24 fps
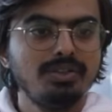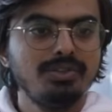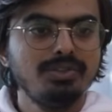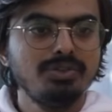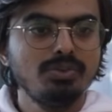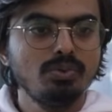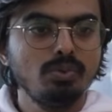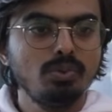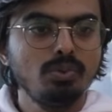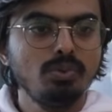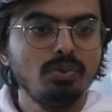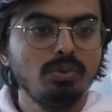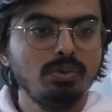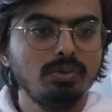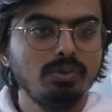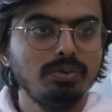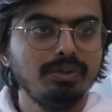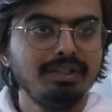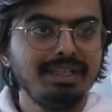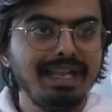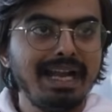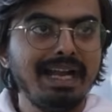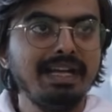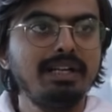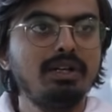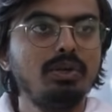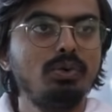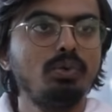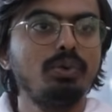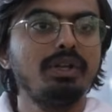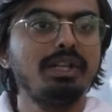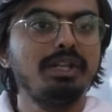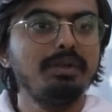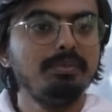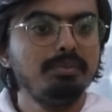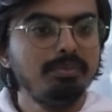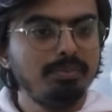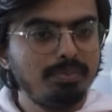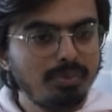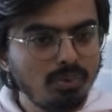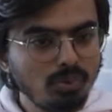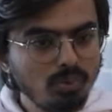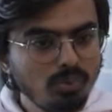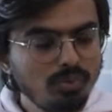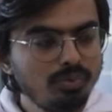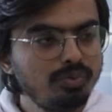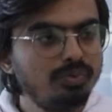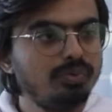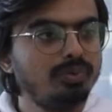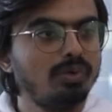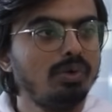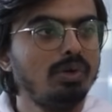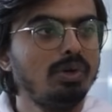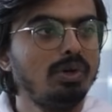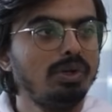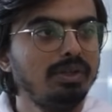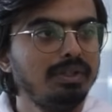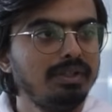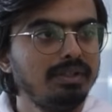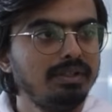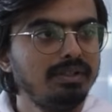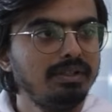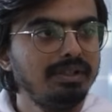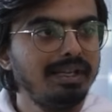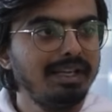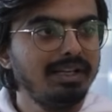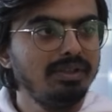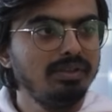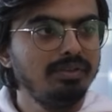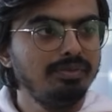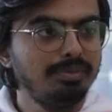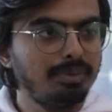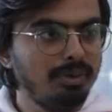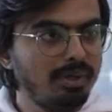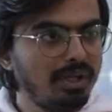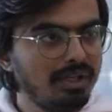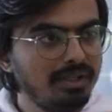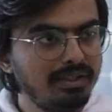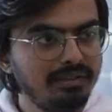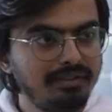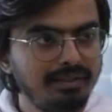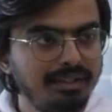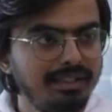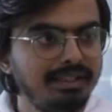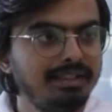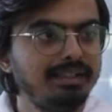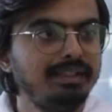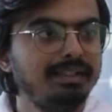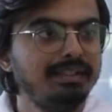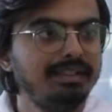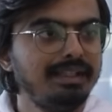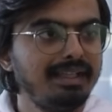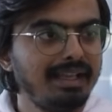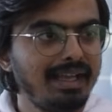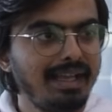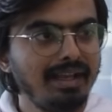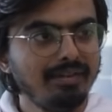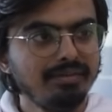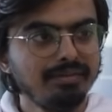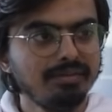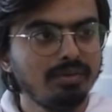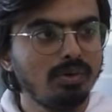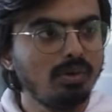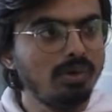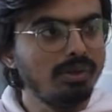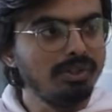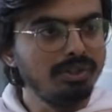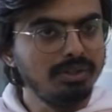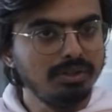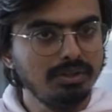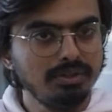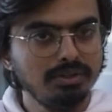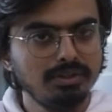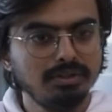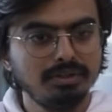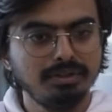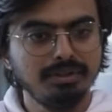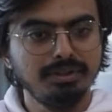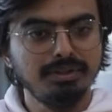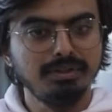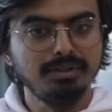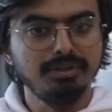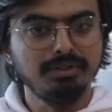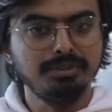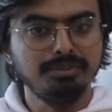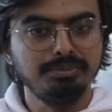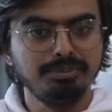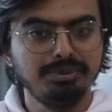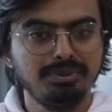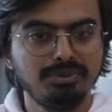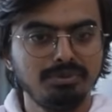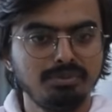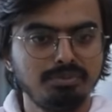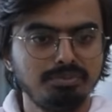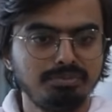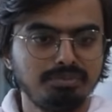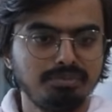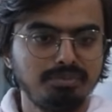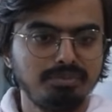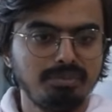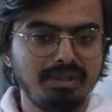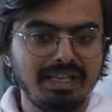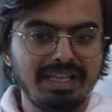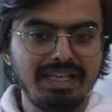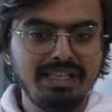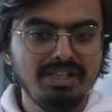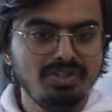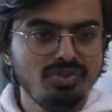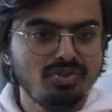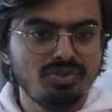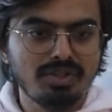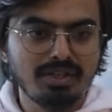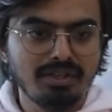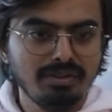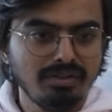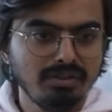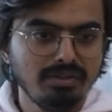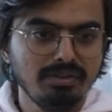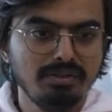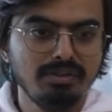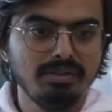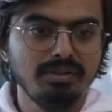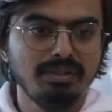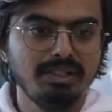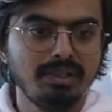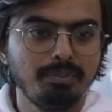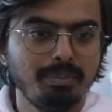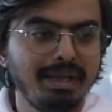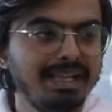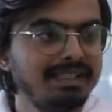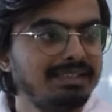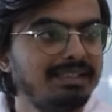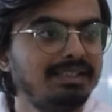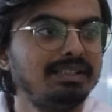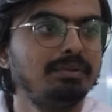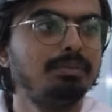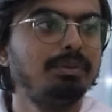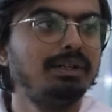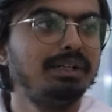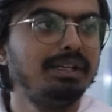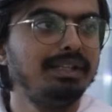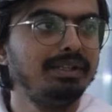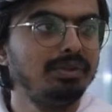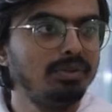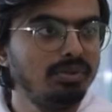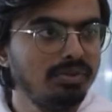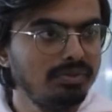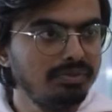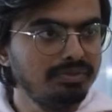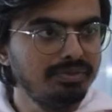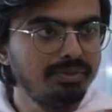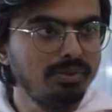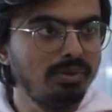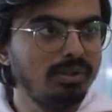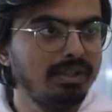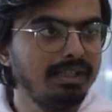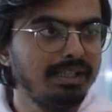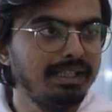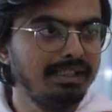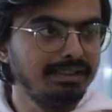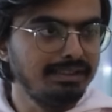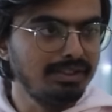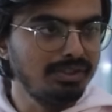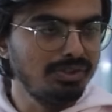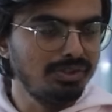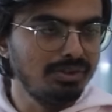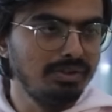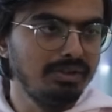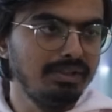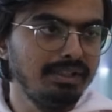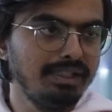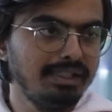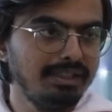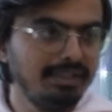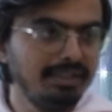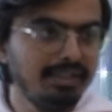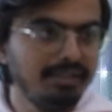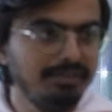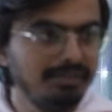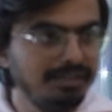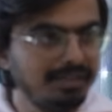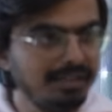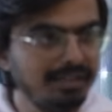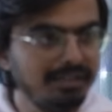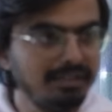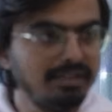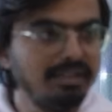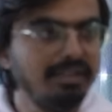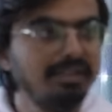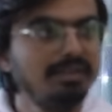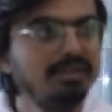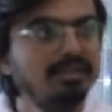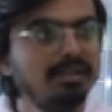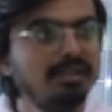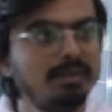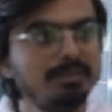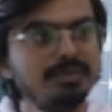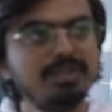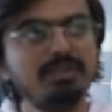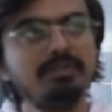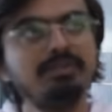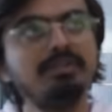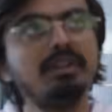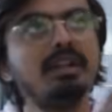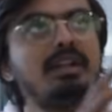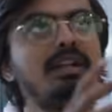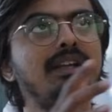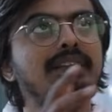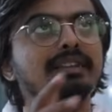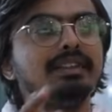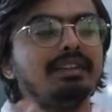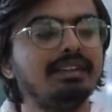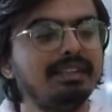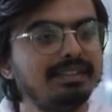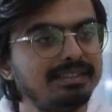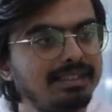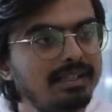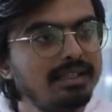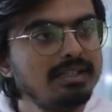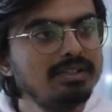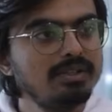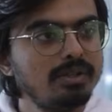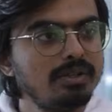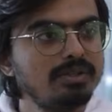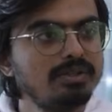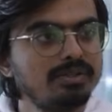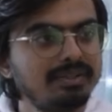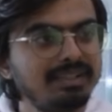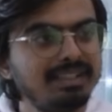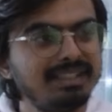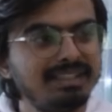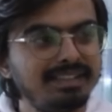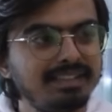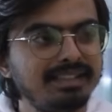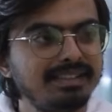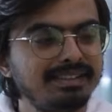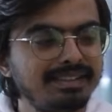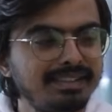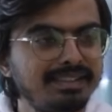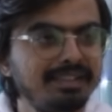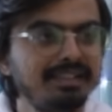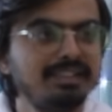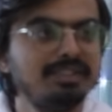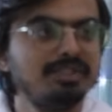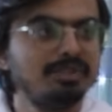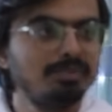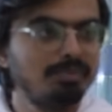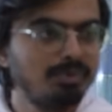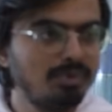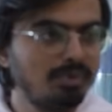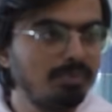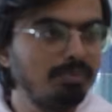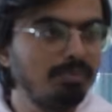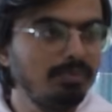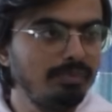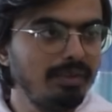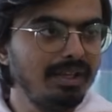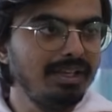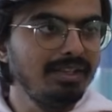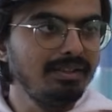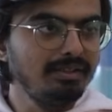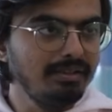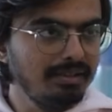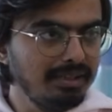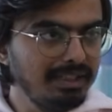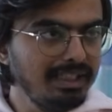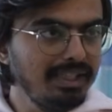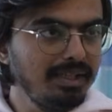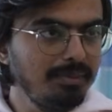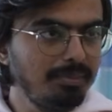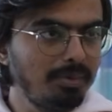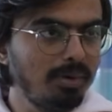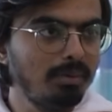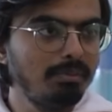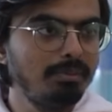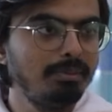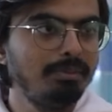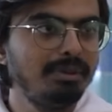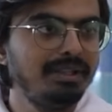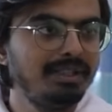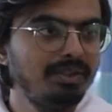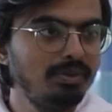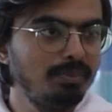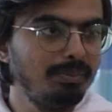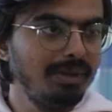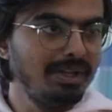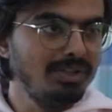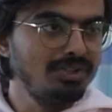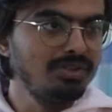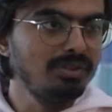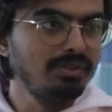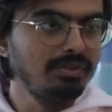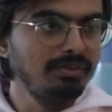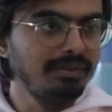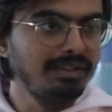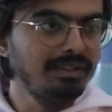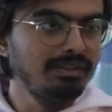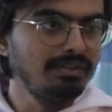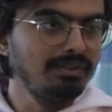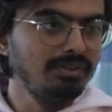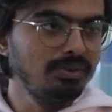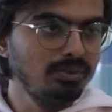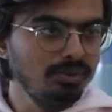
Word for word: so that to improve on the kind of productivity that they have, or the in general capacity building of the organization that they have seen, in terms of the results also that they are seeing? It's very early probably to measure whether